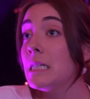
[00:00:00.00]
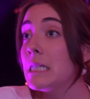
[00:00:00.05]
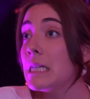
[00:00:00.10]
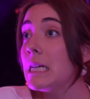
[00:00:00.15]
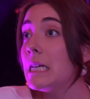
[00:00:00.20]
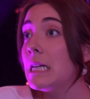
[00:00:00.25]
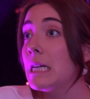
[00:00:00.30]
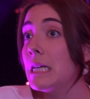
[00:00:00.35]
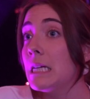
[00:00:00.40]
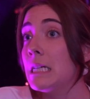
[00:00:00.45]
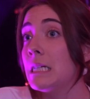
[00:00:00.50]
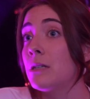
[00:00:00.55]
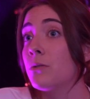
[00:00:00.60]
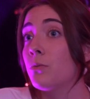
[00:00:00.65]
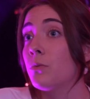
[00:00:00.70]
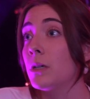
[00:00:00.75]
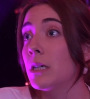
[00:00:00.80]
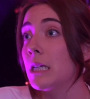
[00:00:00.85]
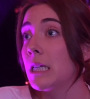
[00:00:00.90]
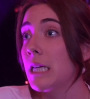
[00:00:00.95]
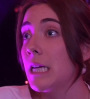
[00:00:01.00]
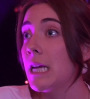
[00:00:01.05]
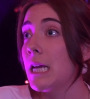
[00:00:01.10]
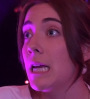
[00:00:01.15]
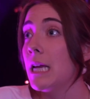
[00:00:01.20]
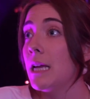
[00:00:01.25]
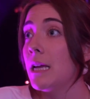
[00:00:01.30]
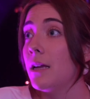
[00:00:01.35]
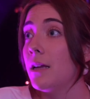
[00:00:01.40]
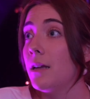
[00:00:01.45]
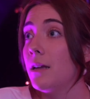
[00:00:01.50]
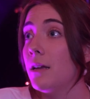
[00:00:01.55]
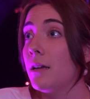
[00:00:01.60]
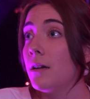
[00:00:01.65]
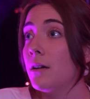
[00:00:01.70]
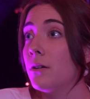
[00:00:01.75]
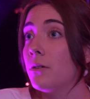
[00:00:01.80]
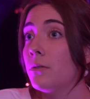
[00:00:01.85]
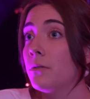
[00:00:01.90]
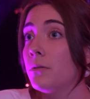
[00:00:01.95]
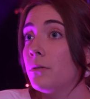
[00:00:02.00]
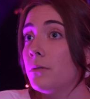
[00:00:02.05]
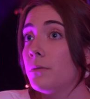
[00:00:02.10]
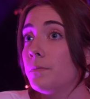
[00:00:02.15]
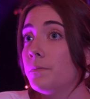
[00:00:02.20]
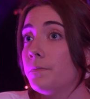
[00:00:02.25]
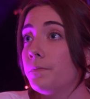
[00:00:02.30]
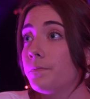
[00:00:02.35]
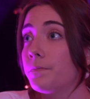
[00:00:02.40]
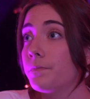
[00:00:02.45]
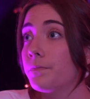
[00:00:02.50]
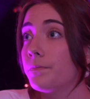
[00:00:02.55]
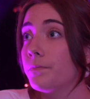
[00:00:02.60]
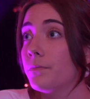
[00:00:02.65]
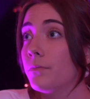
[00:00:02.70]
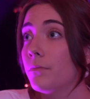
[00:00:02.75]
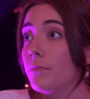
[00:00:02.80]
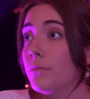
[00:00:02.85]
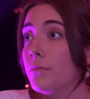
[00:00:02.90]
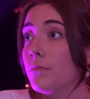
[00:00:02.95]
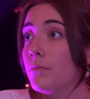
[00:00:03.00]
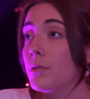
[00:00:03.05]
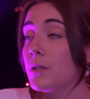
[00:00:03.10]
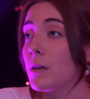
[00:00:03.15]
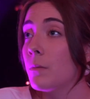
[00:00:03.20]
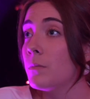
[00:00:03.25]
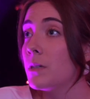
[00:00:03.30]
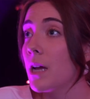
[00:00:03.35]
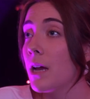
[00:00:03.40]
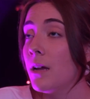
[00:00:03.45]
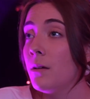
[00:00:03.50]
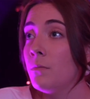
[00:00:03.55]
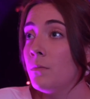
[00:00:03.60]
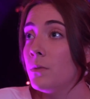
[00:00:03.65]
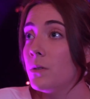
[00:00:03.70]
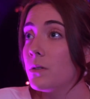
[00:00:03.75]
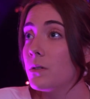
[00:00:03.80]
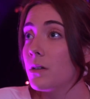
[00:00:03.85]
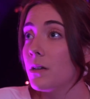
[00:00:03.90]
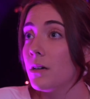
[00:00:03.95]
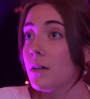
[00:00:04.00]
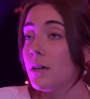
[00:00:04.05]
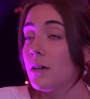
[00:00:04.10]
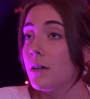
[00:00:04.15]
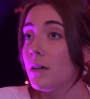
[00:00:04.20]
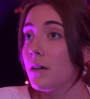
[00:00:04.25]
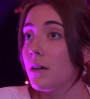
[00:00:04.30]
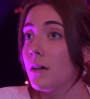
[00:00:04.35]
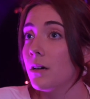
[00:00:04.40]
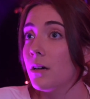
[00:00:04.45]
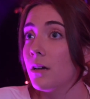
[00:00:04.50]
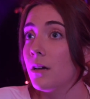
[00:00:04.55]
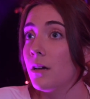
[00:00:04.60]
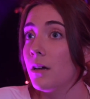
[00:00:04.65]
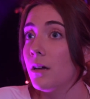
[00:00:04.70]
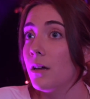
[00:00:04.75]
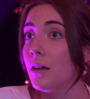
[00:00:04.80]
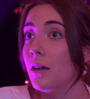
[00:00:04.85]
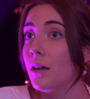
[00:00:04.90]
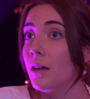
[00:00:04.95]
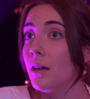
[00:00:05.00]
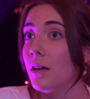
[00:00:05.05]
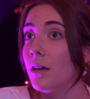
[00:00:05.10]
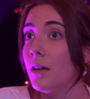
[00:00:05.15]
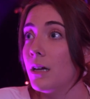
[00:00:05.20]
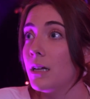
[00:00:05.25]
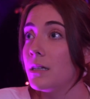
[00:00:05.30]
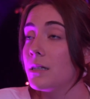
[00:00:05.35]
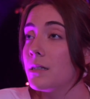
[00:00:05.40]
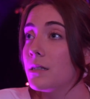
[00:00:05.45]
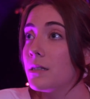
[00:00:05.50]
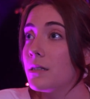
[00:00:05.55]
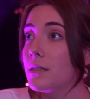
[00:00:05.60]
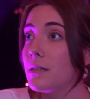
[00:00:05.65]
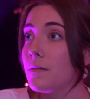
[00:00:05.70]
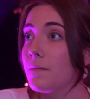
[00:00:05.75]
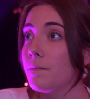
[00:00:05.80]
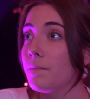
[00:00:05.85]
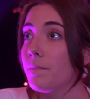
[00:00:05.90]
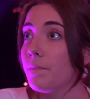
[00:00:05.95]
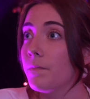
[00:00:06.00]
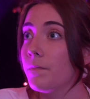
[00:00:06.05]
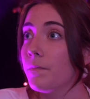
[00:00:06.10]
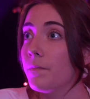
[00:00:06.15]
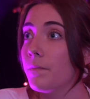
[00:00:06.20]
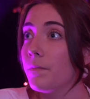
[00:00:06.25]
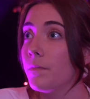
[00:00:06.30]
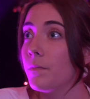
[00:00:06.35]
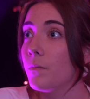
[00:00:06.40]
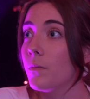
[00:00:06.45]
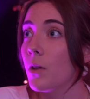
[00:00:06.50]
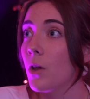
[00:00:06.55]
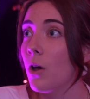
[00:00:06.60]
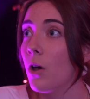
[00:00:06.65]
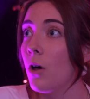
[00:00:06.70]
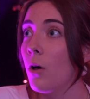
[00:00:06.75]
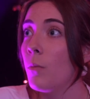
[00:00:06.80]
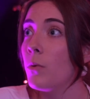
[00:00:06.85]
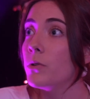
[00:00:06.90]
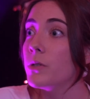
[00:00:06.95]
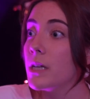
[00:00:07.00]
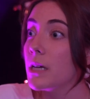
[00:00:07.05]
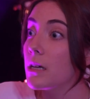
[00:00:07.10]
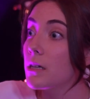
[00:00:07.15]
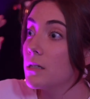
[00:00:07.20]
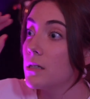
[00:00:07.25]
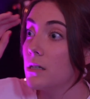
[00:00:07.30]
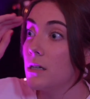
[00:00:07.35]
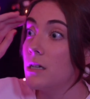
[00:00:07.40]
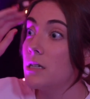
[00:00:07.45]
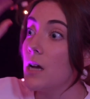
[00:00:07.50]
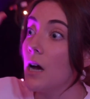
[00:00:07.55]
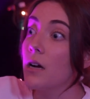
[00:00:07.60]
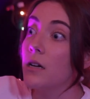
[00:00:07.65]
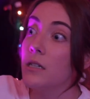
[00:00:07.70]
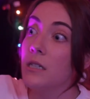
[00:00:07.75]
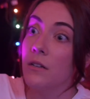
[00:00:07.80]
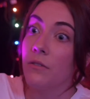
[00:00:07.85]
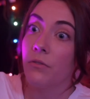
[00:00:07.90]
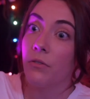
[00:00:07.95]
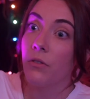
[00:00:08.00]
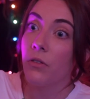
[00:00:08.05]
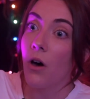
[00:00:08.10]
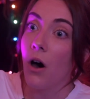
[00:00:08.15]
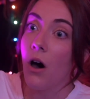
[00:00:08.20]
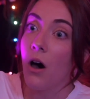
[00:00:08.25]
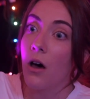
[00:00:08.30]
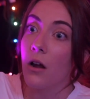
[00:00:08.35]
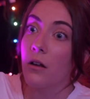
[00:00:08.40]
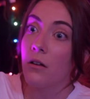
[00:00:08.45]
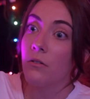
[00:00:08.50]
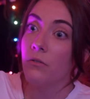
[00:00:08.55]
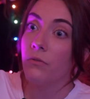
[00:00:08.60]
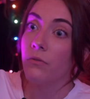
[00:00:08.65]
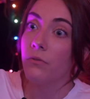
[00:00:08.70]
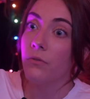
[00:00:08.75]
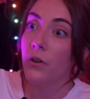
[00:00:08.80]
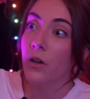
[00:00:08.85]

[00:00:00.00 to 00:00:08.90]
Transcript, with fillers: it is really, you know, sometimes it's almost like a seductive thought of